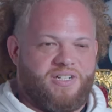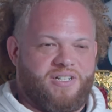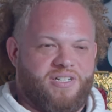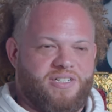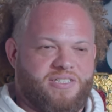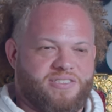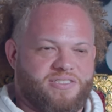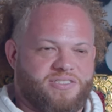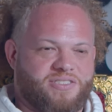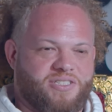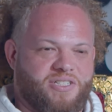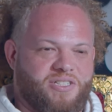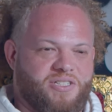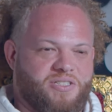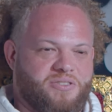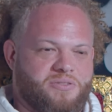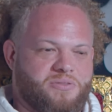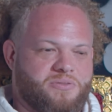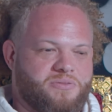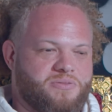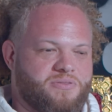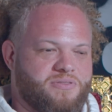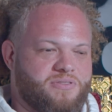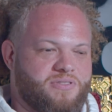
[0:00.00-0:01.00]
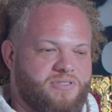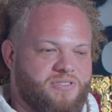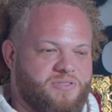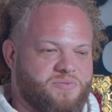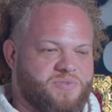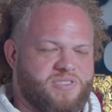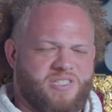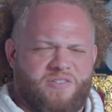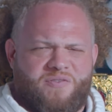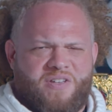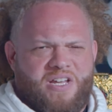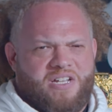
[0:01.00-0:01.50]
Uh, so, you know what
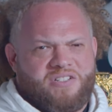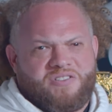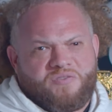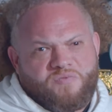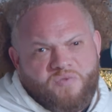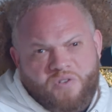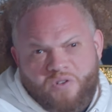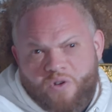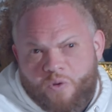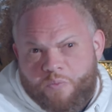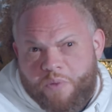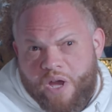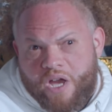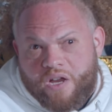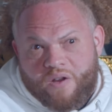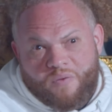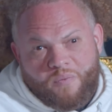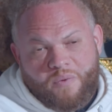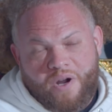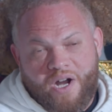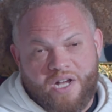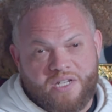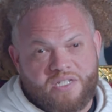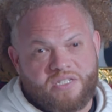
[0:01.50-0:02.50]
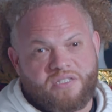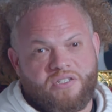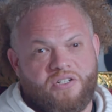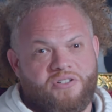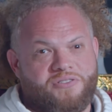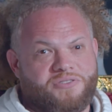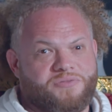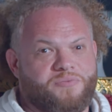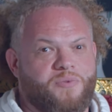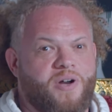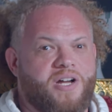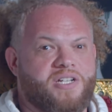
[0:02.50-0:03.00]
I'm saying? If y'all just want to go back and watch
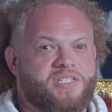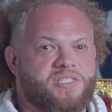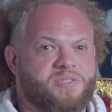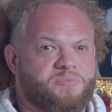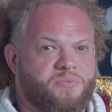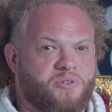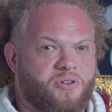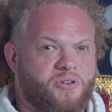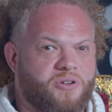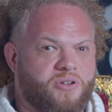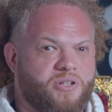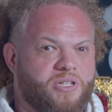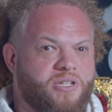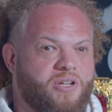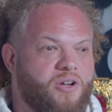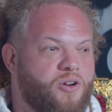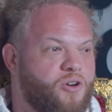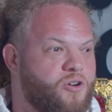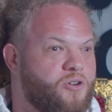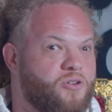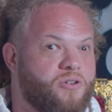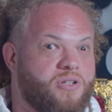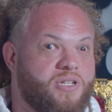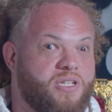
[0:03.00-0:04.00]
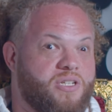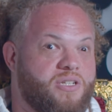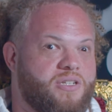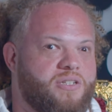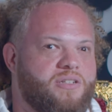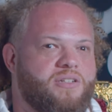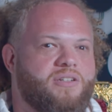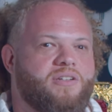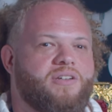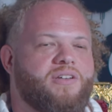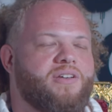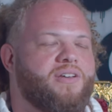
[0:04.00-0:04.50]
those, watch some early,
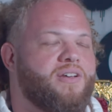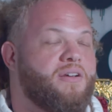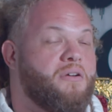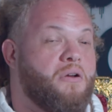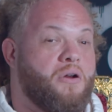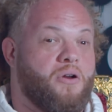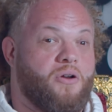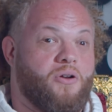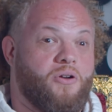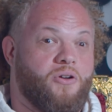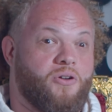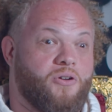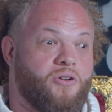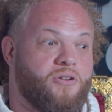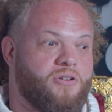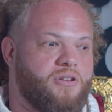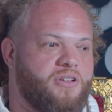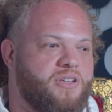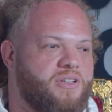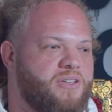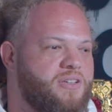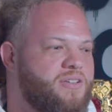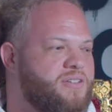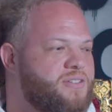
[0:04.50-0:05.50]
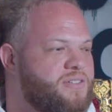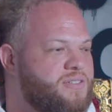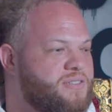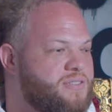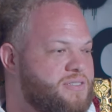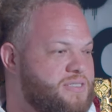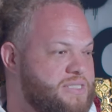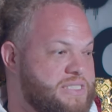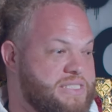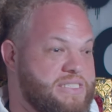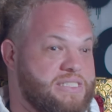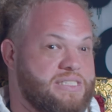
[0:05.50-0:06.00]
early, early
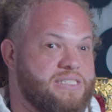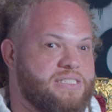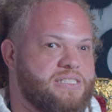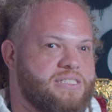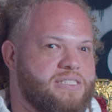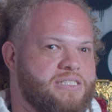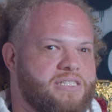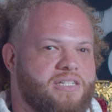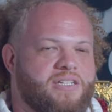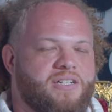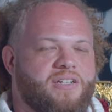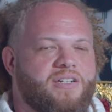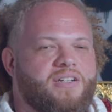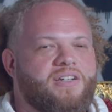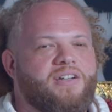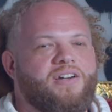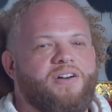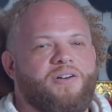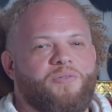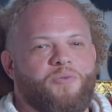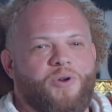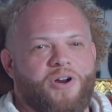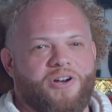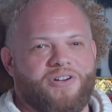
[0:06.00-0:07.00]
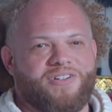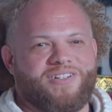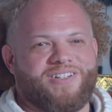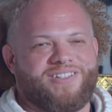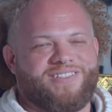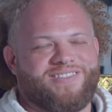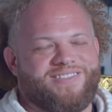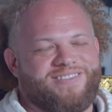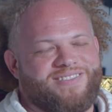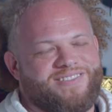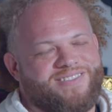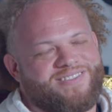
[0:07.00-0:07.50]
uh,
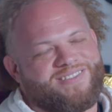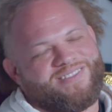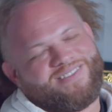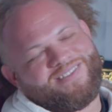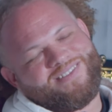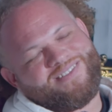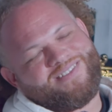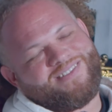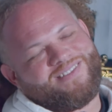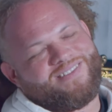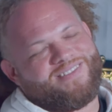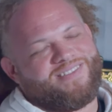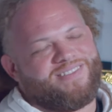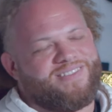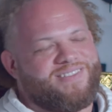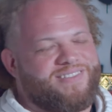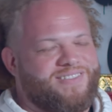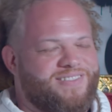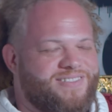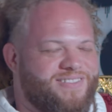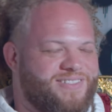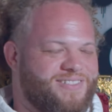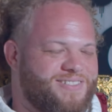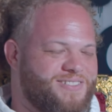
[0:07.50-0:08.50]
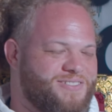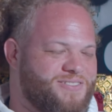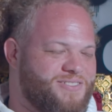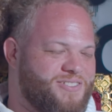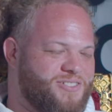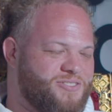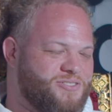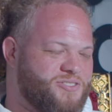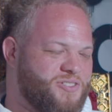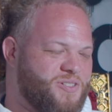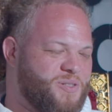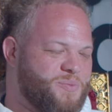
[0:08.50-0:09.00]
work, oh,
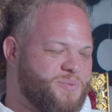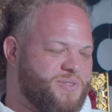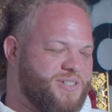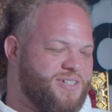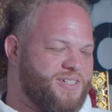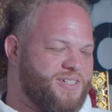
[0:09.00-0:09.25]
those are up